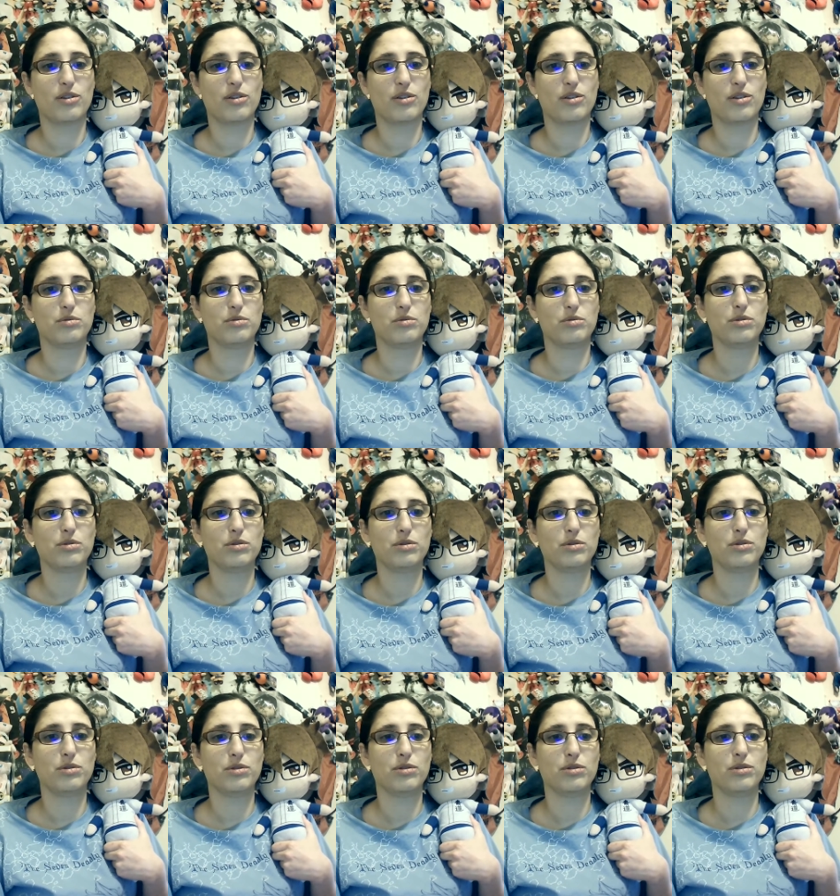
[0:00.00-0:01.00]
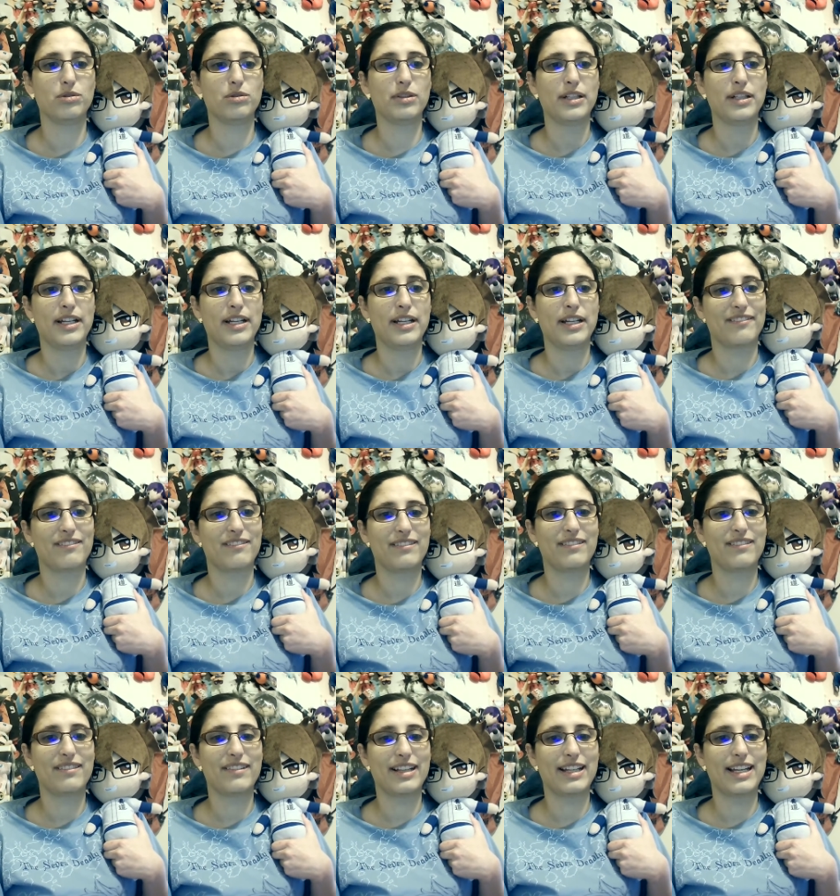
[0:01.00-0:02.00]
Woo!
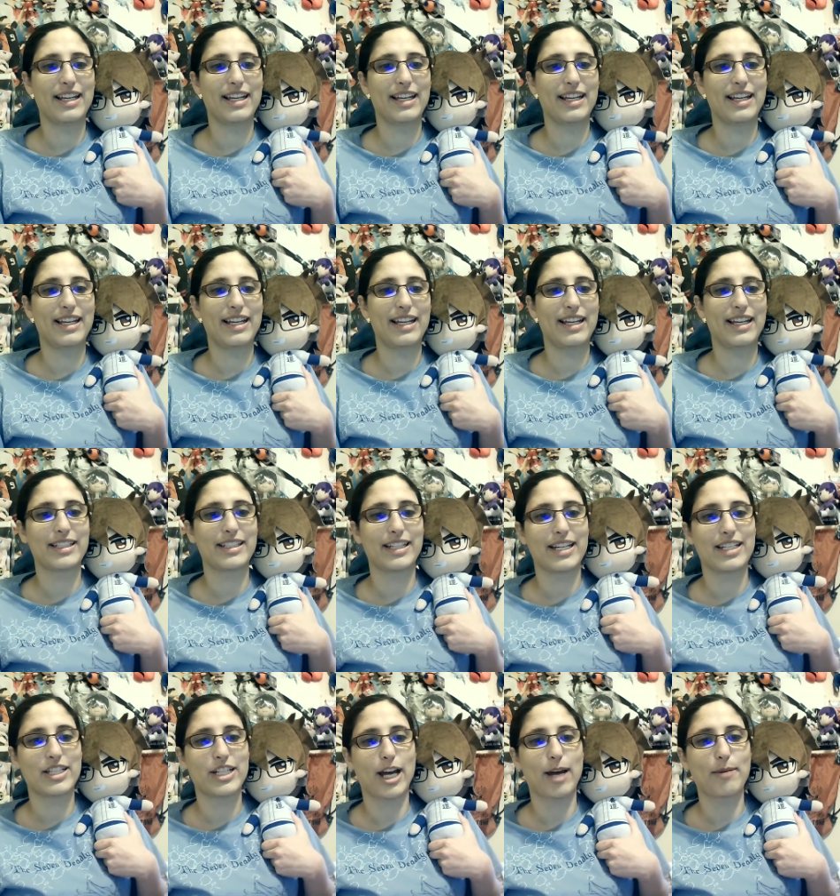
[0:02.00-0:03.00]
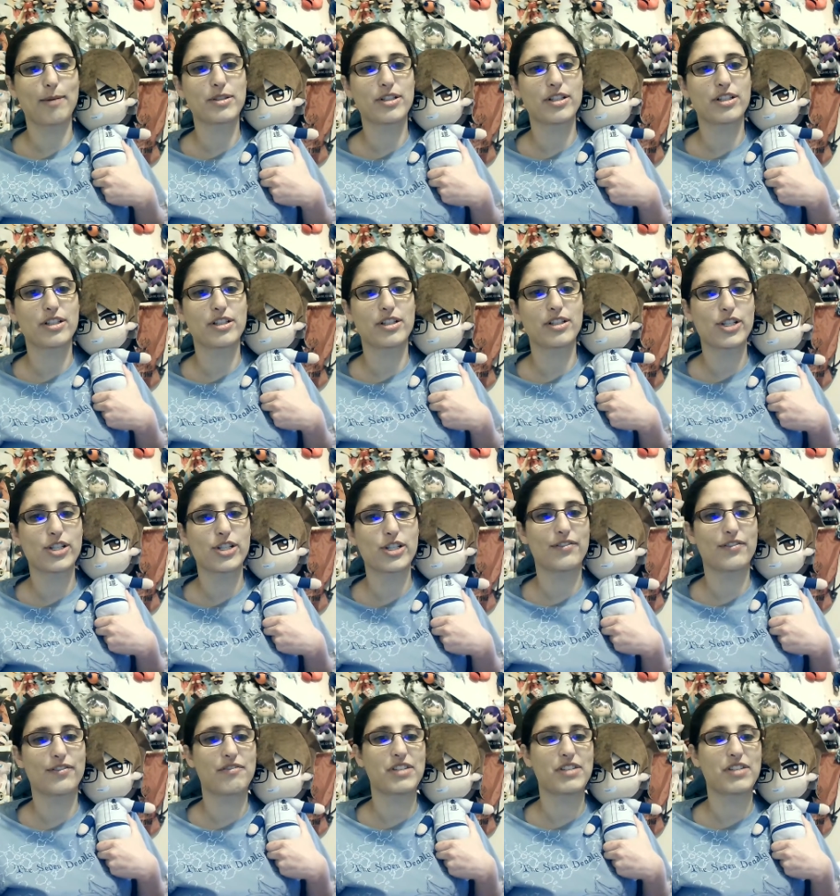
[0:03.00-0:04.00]
And chapter
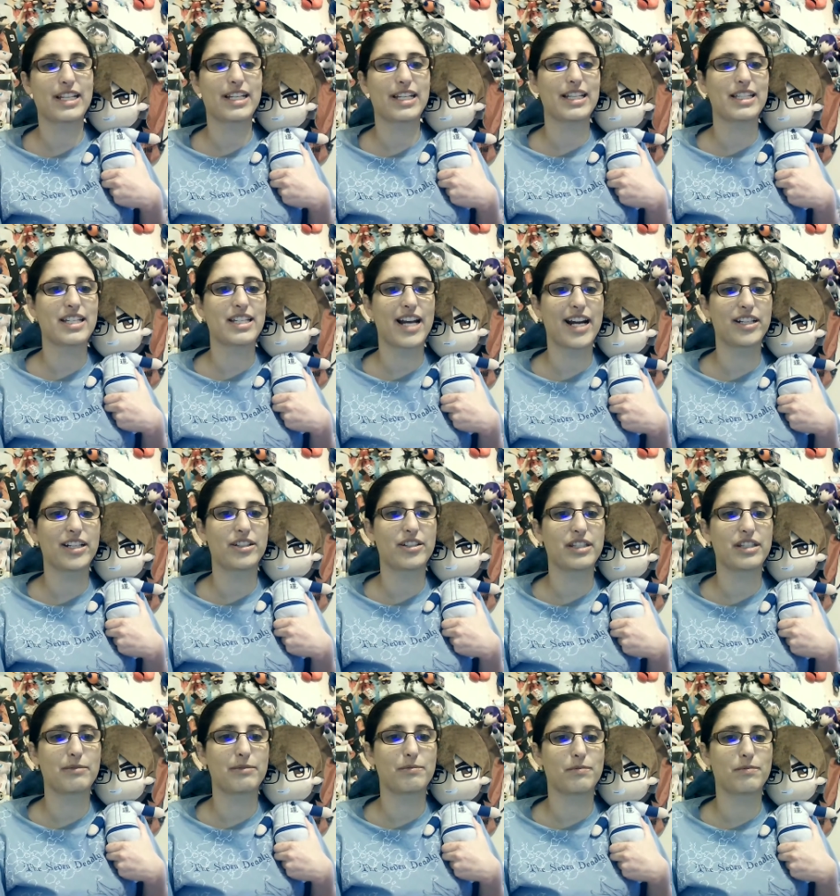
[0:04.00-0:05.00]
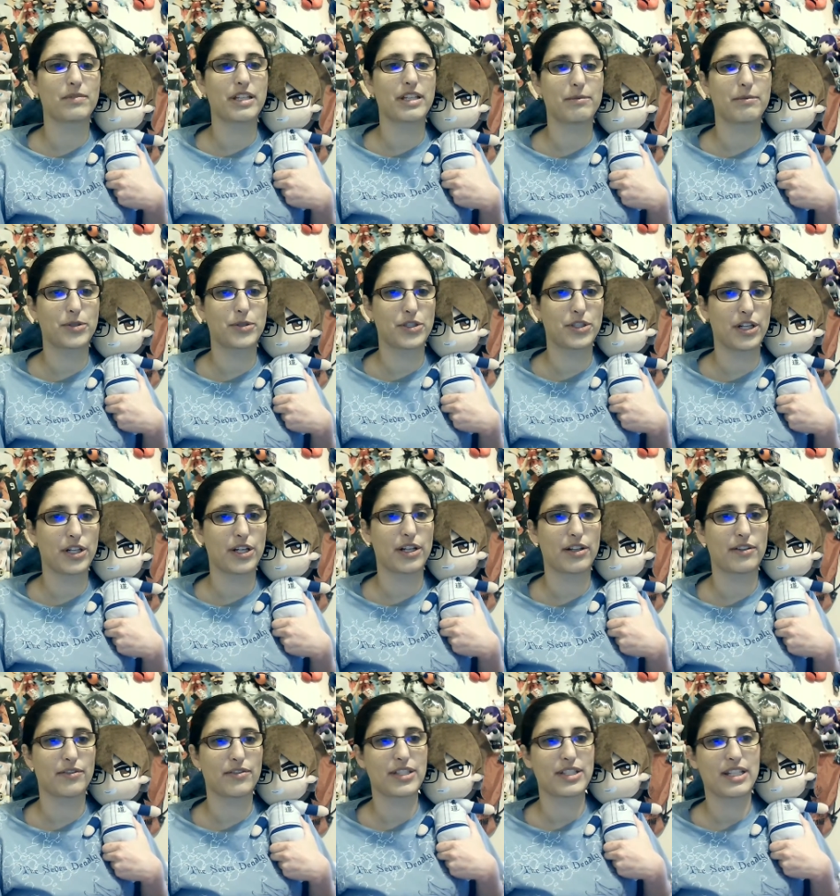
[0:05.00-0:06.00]
215 is titled The, the
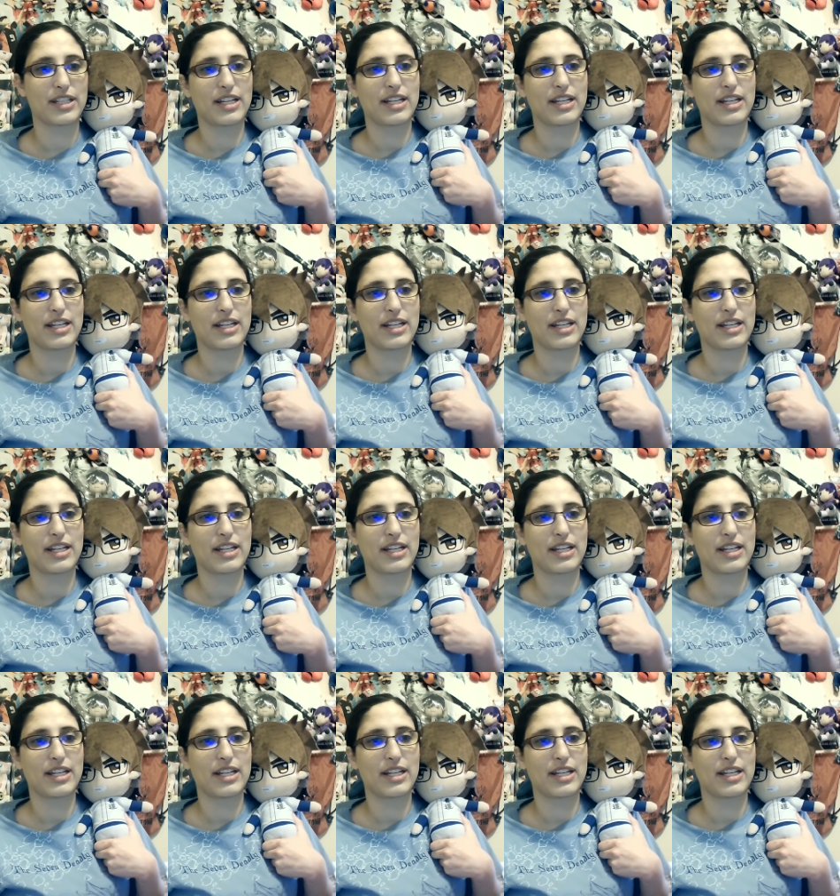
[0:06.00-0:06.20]
Reserves.